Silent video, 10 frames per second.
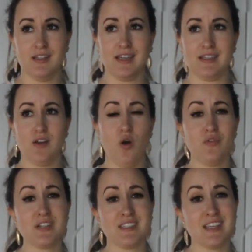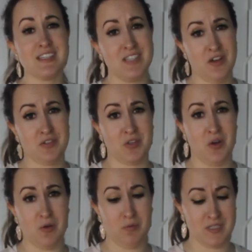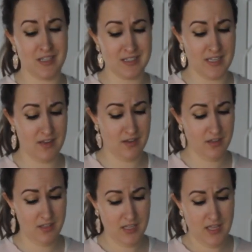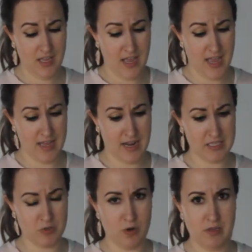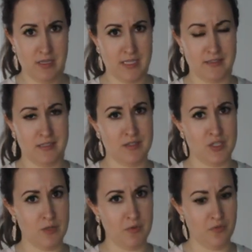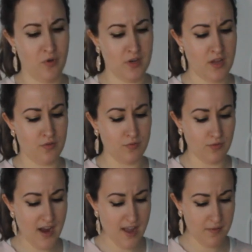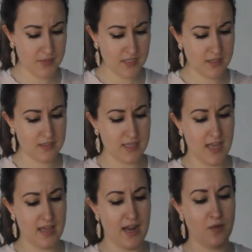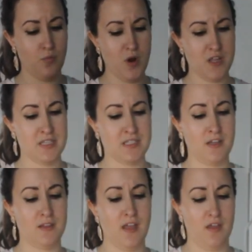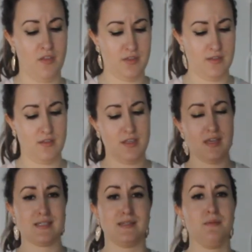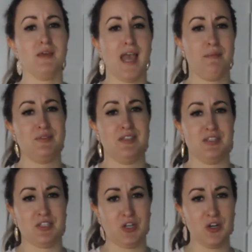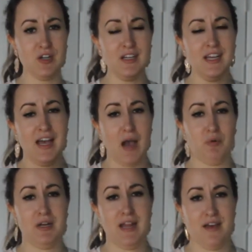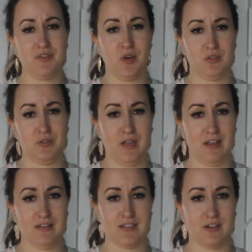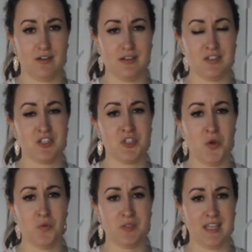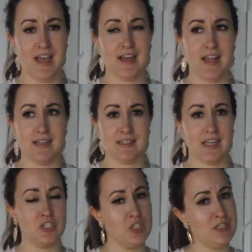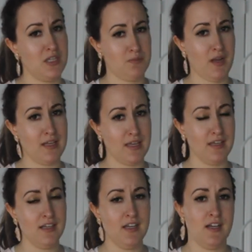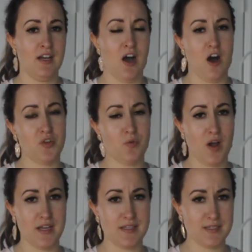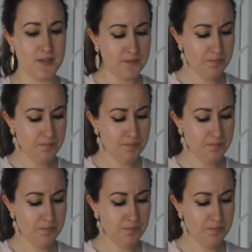like over six years ago it was on sale and I saw this I didn't see it before and I grabbed it and I wear this to death thing is if something happened to the skirt I wouldn't have a go-to A-line skirt it's so sad and it's like just hits my knee otherwise